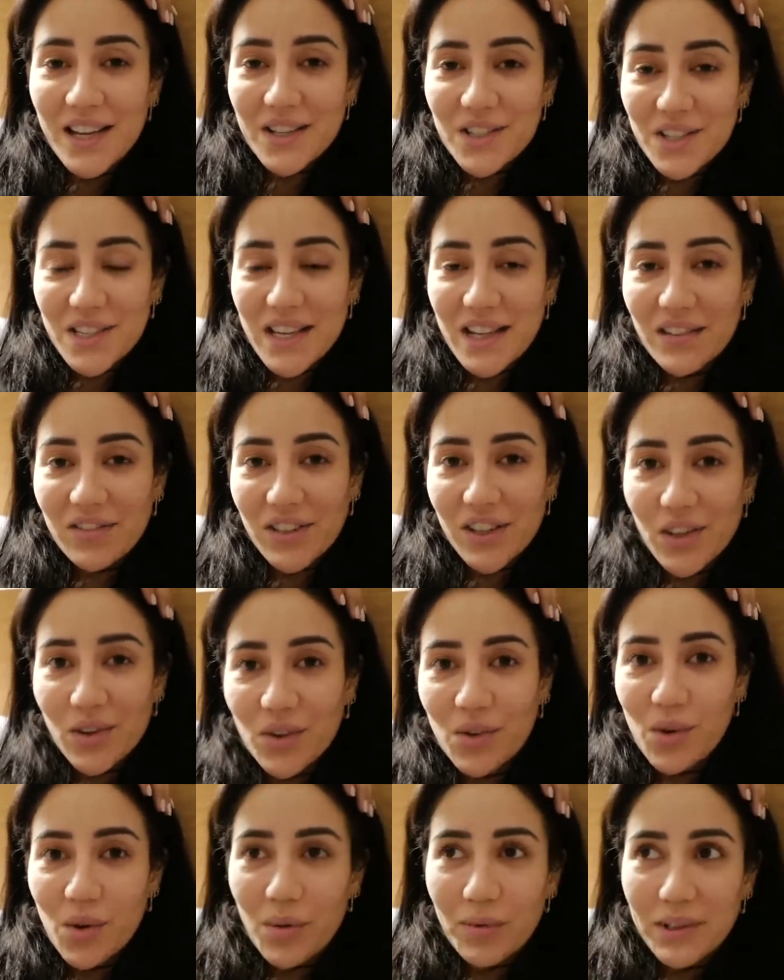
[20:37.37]
Just had a video
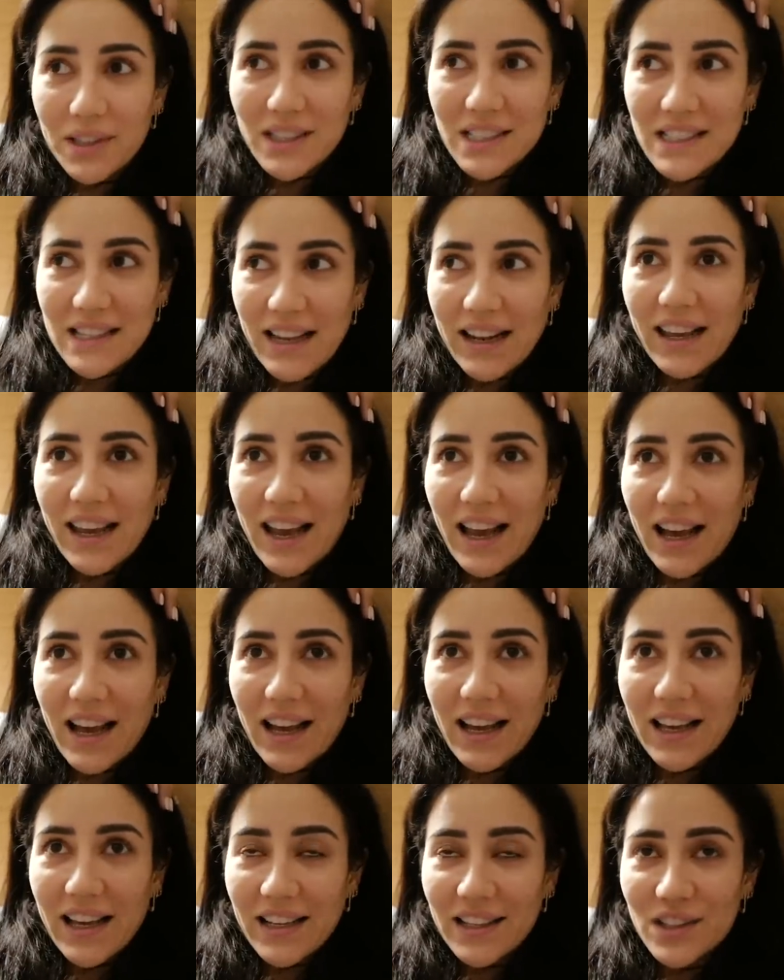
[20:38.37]
call with Xenia
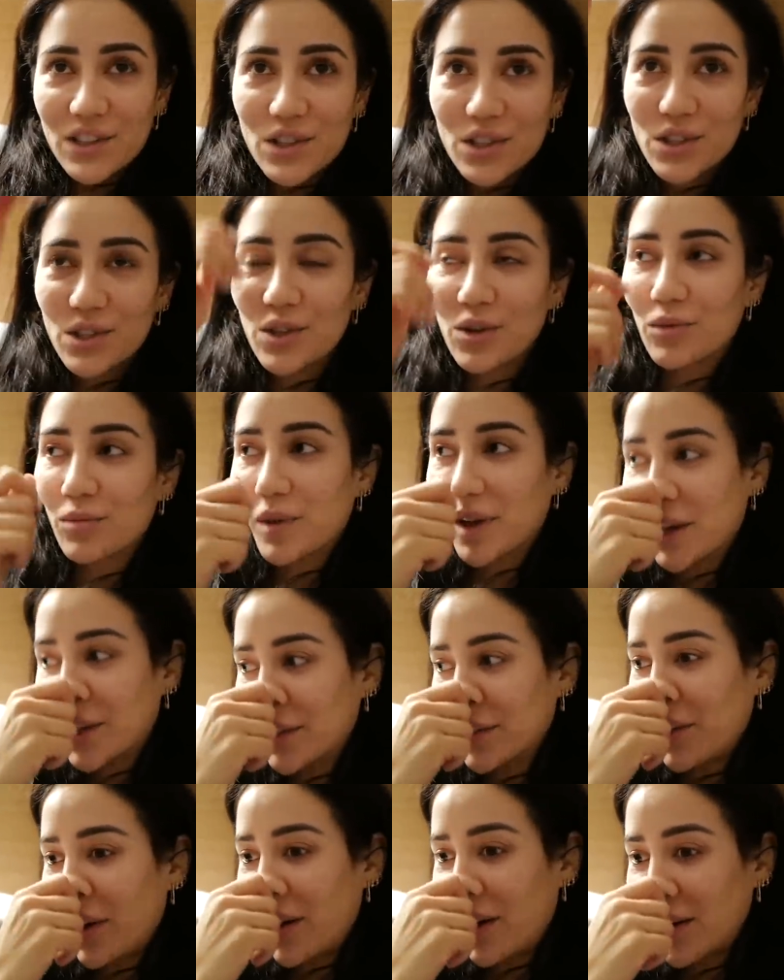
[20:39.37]
and she showed me her
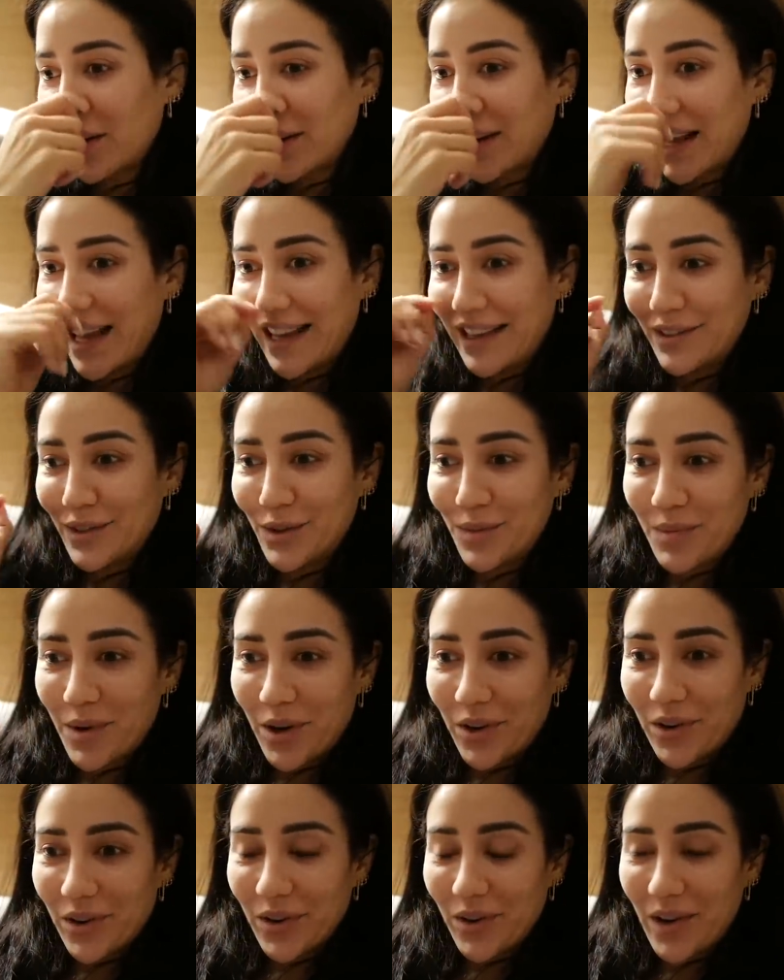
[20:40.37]
dog and
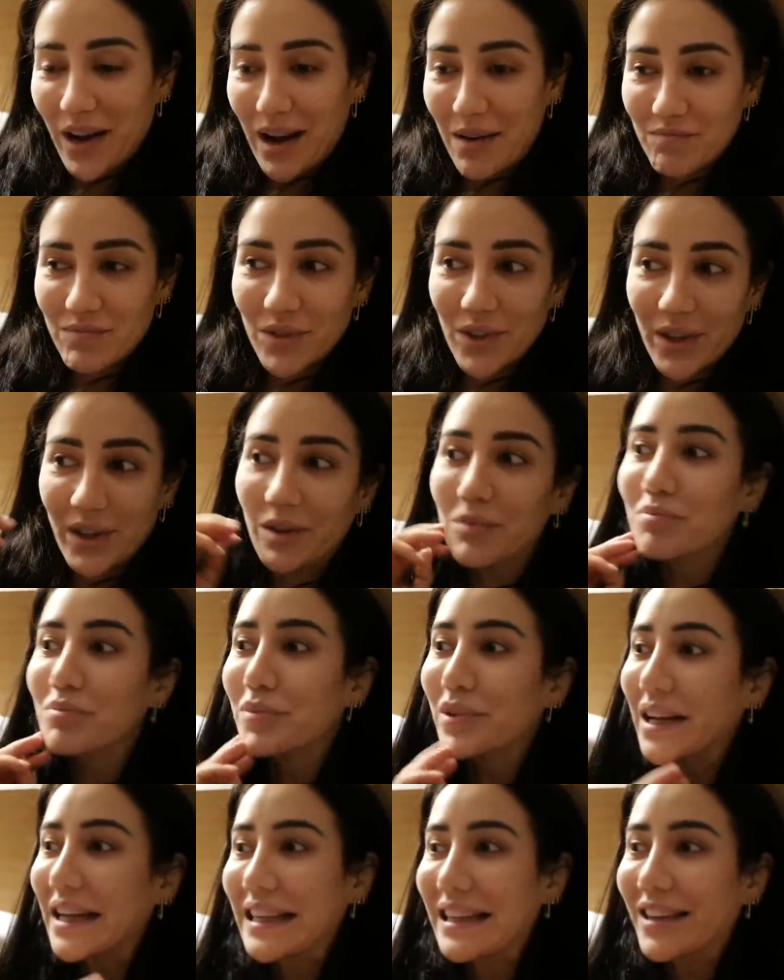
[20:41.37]
tomorrow I'm gonna
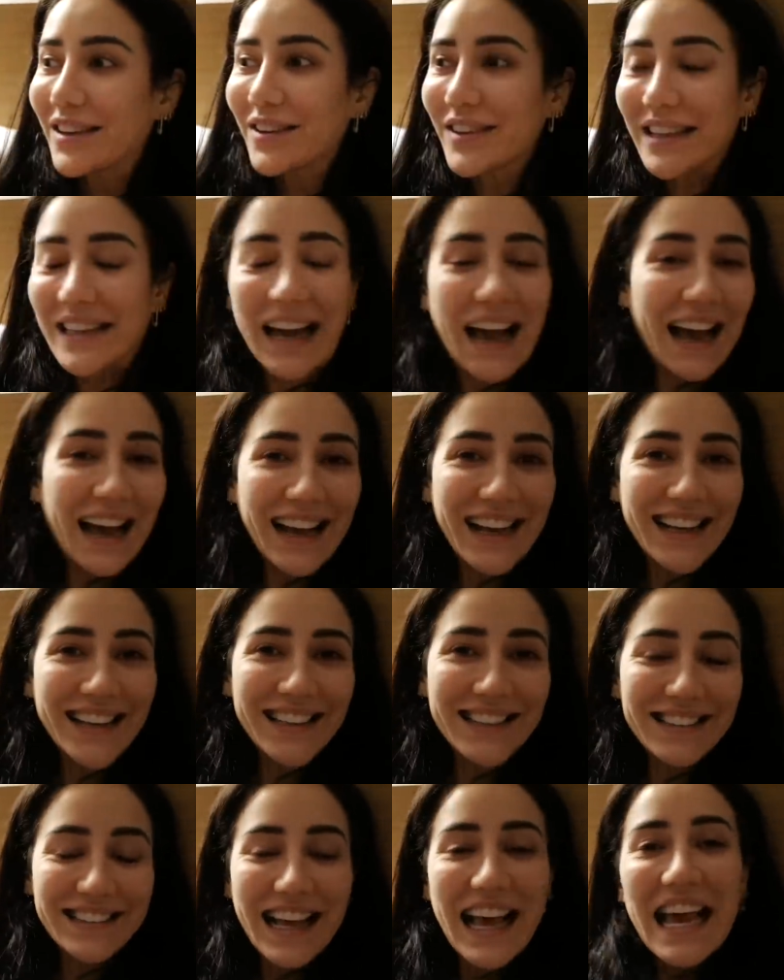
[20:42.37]
bring you
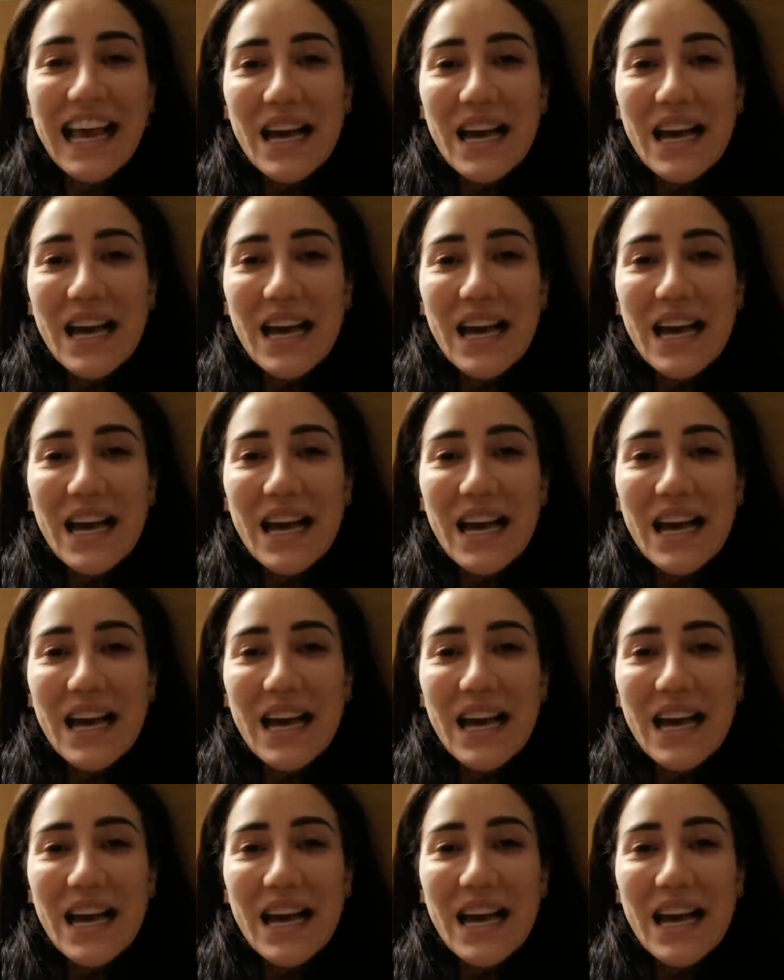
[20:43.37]
guys.